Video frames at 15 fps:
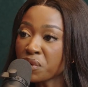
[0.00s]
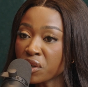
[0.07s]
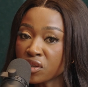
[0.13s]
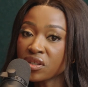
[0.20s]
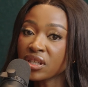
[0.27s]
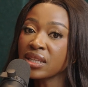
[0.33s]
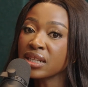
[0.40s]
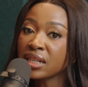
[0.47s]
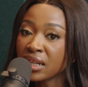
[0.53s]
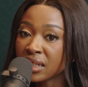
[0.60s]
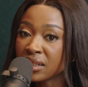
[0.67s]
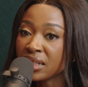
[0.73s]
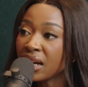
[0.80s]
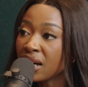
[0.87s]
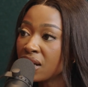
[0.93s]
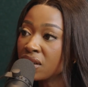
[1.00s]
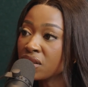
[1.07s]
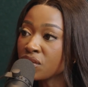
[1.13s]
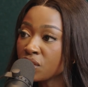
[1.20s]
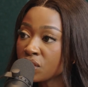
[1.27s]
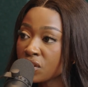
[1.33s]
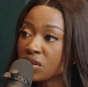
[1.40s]
Because
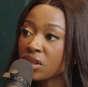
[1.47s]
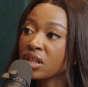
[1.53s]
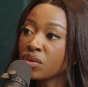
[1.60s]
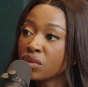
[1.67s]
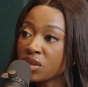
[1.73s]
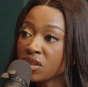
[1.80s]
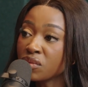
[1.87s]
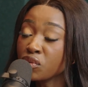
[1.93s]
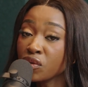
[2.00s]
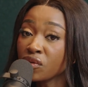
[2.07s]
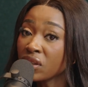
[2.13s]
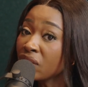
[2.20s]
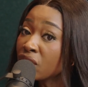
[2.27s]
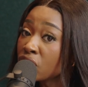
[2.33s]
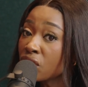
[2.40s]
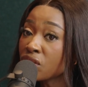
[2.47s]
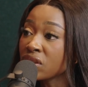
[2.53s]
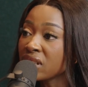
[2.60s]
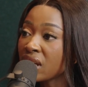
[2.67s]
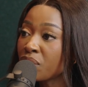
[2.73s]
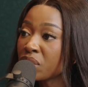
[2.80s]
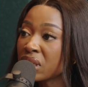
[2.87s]
now, in order to move, even though those
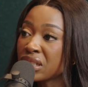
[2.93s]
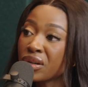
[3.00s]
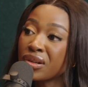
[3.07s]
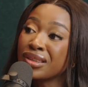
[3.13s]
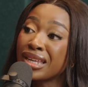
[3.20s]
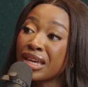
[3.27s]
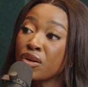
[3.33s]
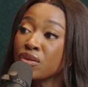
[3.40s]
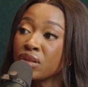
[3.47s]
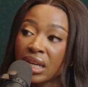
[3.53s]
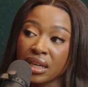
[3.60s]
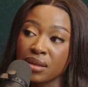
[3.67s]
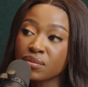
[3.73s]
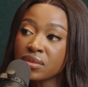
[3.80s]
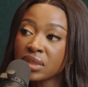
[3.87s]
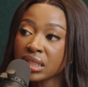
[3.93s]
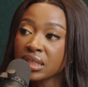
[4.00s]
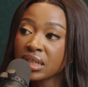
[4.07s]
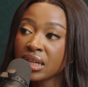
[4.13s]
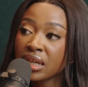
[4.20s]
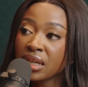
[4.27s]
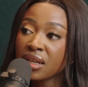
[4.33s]
companies are in their own names,
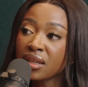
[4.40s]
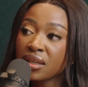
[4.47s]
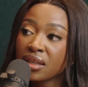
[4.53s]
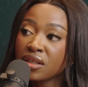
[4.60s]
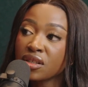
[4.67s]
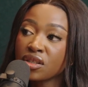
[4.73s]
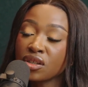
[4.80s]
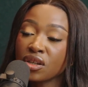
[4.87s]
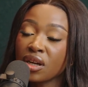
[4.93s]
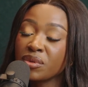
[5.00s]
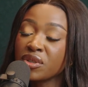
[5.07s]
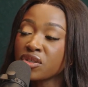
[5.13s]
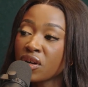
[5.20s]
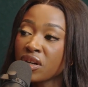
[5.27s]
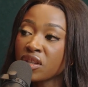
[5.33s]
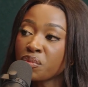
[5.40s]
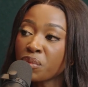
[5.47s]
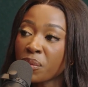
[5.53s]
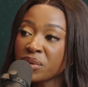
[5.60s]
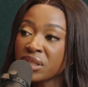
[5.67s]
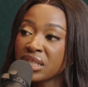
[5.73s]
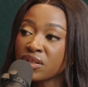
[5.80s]
the
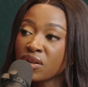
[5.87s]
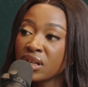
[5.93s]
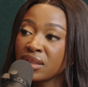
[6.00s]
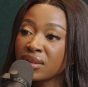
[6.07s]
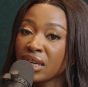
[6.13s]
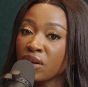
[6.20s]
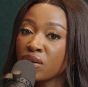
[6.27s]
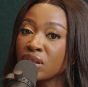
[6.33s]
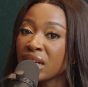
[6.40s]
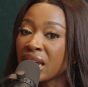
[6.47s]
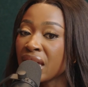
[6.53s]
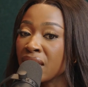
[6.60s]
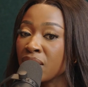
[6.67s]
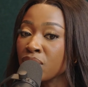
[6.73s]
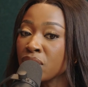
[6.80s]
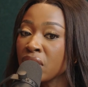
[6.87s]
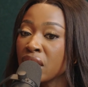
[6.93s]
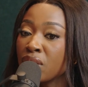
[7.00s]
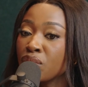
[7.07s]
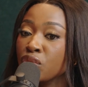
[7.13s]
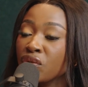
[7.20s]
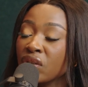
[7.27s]
properties are in their own name,
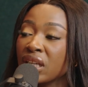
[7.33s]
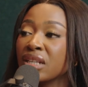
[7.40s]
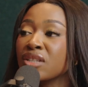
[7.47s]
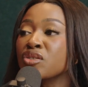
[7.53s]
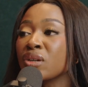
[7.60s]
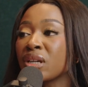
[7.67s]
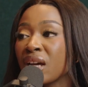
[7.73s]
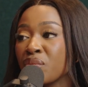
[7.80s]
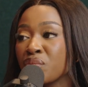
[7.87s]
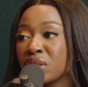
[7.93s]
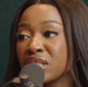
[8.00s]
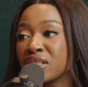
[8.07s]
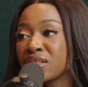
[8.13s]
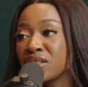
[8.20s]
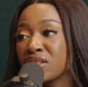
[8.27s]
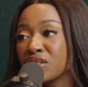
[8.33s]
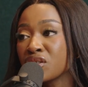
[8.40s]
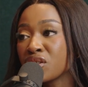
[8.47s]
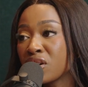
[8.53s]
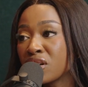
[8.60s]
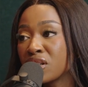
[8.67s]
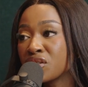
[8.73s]
moving it into a company is going to
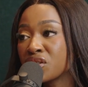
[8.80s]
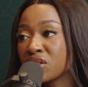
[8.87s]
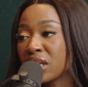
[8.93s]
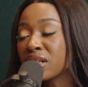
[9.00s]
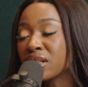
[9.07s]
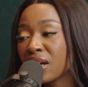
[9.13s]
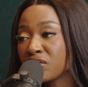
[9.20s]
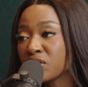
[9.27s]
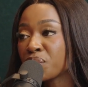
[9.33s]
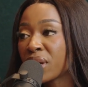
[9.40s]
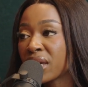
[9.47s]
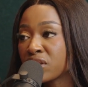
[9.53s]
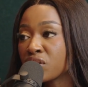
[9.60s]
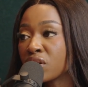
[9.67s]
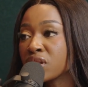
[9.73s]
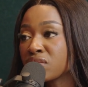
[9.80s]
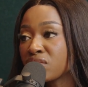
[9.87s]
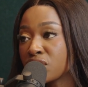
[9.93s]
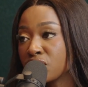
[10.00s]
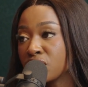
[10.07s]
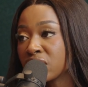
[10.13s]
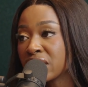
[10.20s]
charge, they're going to have to pay transfer
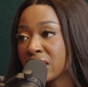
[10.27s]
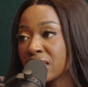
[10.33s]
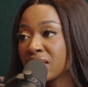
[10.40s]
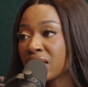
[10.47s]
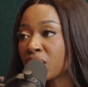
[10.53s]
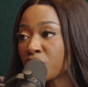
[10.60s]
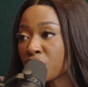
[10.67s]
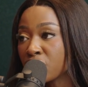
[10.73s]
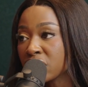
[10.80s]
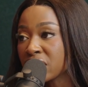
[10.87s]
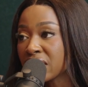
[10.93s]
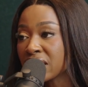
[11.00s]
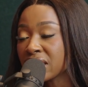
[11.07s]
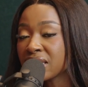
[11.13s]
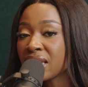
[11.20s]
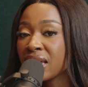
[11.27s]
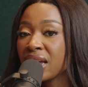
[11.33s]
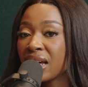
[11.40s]
duty in that process.